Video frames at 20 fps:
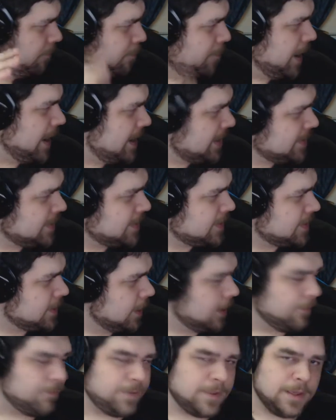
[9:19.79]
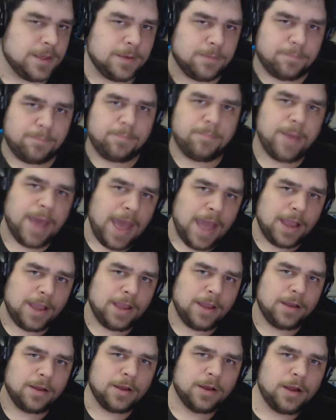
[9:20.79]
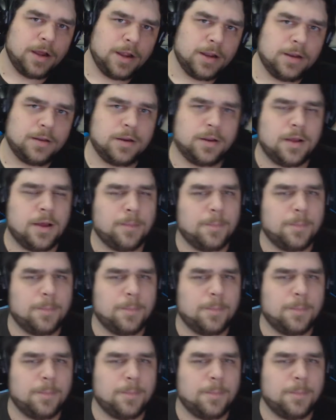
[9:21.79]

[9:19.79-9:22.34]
base of the back on